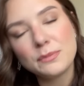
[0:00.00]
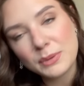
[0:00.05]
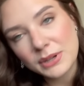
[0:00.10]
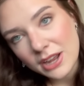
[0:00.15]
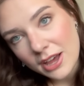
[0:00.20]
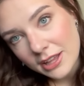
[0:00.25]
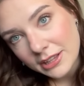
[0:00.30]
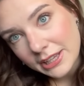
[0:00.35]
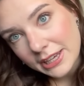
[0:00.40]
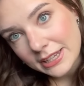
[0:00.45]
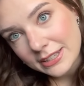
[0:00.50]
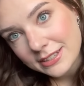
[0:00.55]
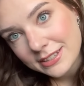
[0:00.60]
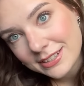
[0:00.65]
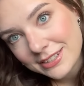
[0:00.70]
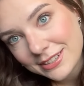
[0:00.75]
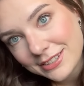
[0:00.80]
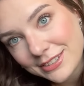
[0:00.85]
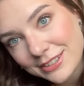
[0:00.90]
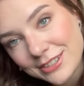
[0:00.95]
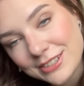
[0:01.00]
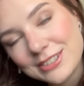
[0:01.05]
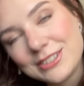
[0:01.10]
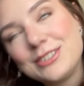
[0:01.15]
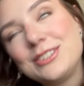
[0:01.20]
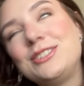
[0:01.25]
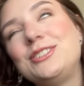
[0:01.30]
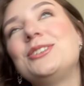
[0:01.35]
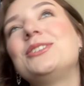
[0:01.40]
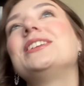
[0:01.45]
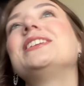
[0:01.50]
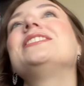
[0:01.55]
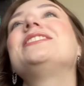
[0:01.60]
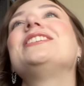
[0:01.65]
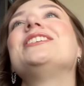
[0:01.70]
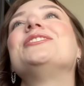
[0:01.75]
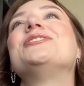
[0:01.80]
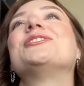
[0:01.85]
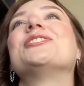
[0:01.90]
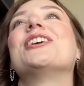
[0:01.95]
but not least, student
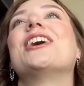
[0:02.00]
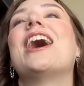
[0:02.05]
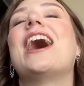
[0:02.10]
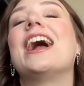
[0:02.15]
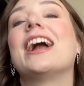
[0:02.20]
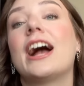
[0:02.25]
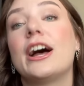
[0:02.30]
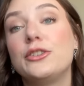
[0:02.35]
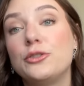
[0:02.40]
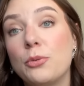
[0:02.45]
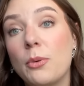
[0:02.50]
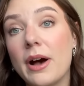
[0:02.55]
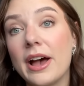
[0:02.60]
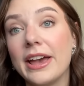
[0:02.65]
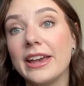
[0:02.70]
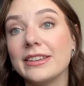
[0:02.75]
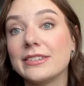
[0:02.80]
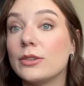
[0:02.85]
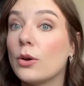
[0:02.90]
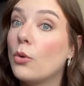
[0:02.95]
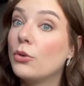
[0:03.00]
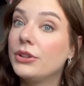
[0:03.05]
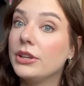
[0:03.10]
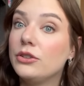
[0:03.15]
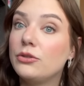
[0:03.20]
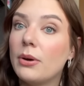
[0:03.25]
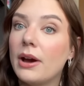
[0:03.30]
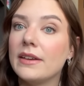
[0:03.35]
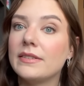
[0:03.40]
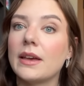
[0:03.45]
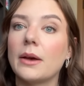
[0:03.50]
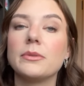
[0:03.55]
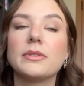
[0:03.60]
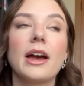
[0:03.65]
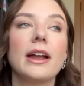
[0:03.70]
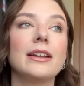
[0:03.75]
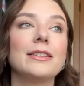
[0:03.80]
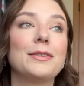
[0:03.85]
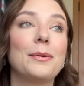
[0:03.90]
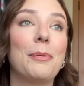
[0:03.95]
teacher. I got twice. Only twice. I was
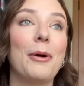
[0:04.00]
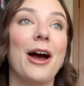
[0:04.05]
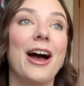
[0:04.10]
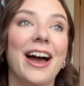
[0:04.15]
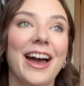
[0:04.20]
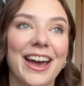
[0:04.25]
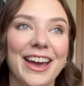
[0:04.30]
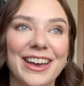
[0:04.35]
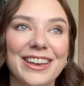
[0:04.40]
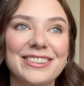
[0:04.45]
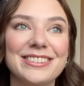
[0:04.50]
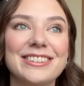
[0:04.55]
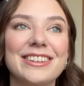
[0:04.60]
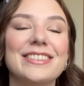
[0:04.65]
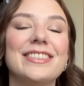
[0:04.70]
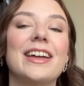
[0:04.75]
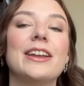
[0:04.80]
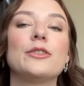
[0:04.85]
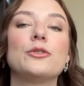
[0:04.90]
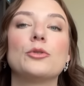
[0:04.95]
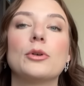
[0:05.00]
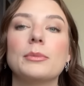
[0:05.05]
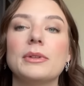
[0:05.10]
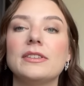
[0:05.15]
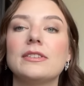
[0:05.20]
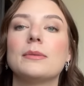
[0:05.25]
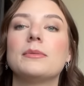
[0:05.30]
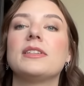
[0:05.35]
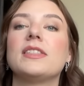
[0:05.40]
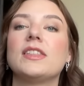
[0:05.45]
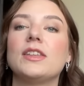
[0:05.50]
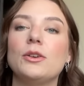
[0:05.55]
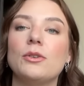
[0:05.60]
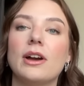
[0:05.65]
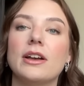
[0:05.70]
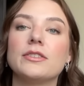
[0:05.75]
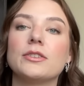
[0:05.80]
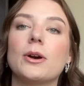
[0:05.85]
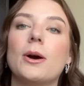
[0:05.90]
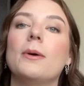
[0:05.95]
kind of surprised, because that is normally something that you
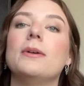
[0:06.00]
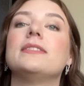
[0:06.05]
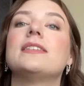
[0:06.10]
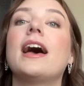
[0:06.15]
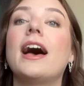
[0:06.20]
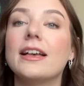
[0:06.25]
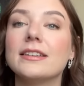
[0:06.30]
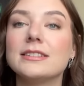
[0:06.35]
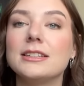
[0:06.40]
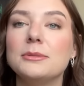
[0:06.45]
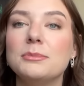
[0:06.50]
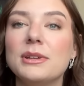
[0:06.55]
guys are always asking